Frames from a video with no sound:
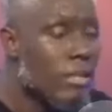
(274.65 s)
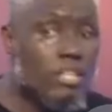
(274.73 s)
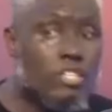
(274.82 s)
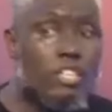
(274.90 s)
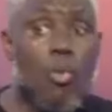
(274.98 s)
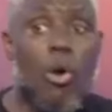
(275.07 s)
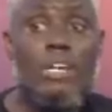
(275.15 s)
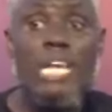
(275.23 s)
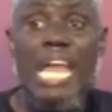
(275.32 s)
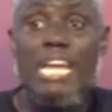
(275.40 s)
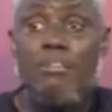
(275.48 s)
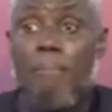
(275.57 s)
This is what
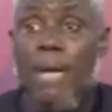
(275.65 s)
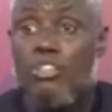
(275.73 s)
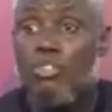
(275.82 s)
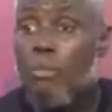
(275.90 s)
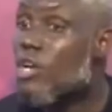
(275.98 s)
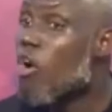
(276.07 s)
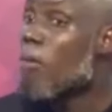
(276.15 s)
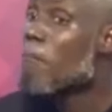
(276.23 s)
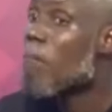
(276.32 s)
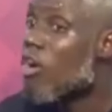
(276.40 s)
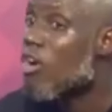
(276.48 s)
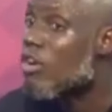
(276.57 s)
led men to become
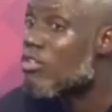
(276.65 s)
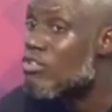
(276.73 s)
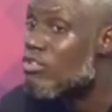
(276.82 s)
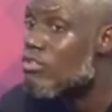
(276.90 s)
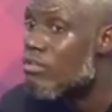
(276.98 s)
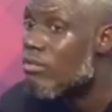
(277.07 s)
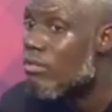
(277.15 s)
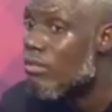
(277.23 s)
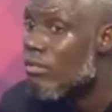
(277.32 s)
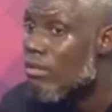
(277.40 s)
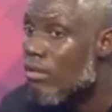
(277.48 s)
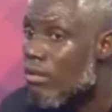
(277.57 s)
monks.
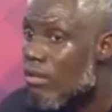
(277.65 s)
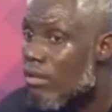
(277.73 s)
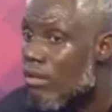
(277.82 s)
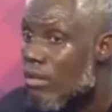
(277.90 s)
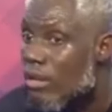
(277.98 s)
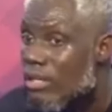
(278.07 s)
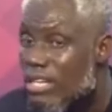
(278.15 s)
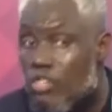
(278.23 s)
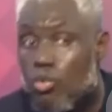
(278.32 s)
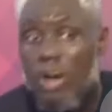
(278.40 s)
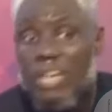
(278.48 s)
This is